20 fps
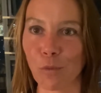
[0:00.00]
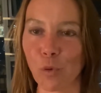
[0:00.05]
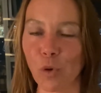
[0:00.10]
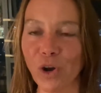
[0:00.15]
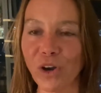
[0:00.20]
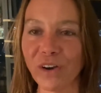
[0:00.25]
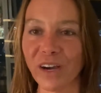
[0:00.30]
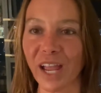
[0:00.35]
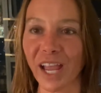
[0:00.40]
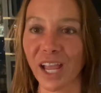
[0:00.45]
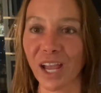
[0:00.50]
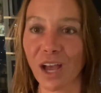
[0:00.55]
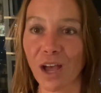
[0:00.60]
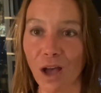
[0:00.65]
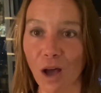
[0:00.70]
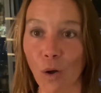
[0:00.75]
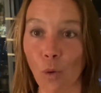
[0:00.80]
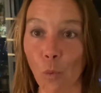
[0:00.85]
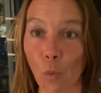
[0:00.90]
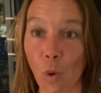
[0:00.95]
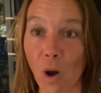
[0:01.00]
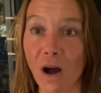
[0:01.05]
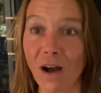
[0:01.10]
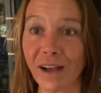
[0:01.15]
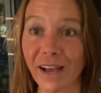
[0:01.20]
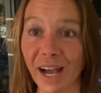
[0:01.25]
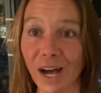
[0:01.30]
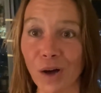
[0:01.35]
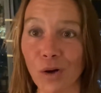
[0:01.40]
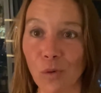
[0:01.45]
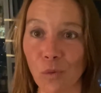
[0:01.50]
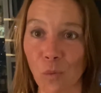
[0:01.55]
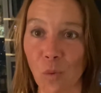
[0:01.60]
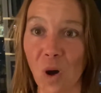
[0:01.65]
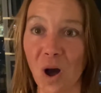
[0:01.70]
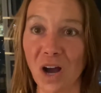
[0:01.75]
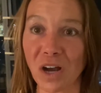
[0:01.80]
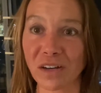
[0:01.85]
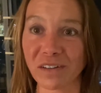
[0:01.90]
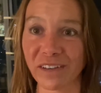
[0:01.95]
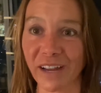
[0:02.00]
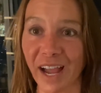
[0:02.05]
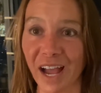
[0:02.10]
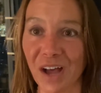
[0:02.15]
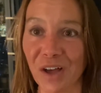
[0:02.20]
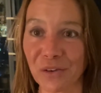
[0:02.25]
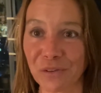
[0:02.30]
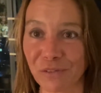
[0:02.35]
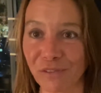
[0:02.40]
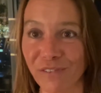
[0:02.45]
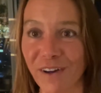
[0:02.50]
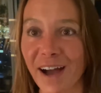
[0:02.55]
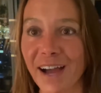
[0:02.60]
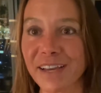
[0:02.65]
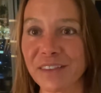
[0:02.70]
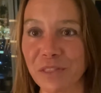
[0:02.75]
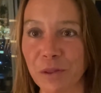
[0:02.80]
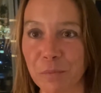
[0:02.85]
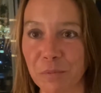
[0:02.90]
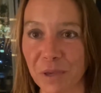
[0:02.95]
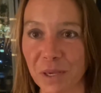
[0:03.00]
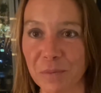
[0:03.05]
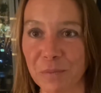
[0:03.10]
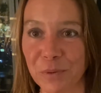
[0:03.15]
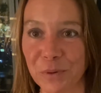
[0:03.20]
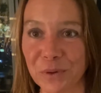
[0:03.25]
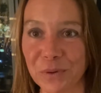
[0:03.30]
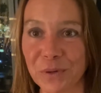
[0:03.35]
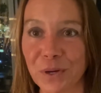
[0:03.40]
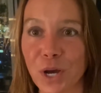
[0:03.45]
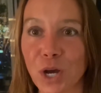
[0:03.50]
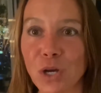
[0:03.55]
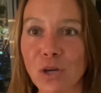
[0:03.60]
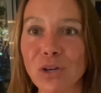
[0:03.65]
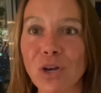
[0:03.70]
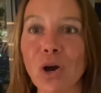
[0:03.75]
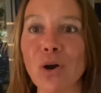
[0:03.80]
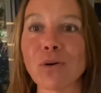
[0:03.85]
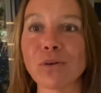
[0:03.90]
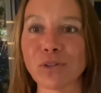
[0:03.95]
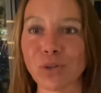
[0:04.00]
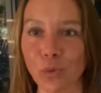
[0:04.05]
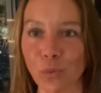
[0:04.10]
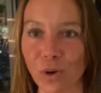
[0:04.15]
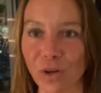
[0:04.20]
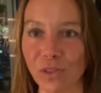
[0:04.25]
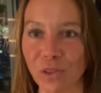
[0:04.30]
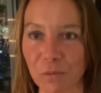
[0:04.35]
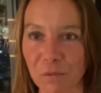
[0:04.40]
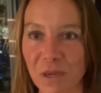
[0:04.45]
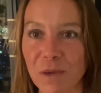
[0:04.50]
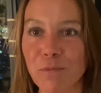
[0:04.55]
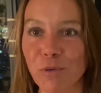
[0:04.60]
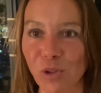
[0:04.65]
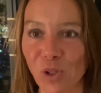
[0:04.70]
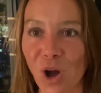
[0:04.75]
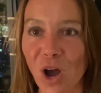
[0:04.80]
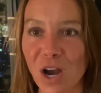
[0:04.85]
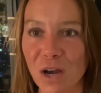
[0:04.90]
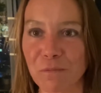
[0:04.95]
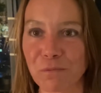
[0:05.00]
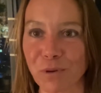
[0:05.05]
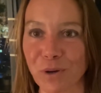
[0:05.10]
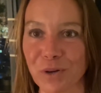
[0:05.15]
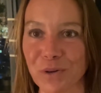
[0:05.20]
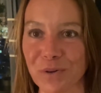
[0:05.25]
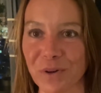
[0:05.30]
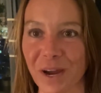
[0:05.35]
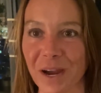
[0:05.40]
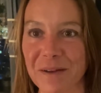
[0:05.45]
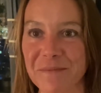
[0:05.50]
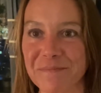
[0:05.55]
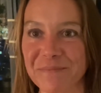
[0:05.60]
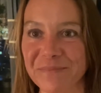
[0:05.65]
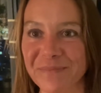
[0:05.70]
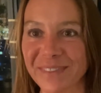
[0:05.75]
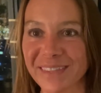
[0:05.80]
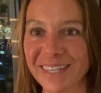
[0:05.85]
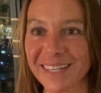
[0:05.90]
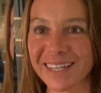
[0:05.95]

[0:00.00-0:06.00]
We're a walk out, walk down, find the people, go to where the people are program.